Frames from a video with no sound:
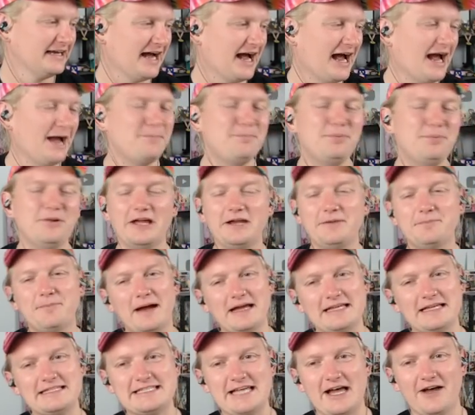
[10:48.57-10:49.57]
I played
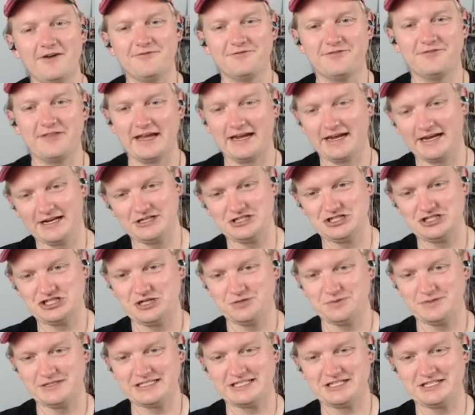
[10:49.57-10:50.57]
myself thinking she
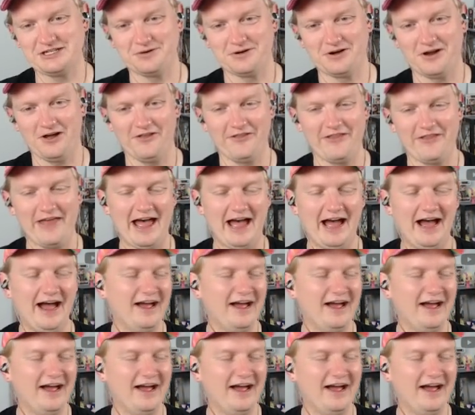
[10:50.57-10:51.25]
was doing all that.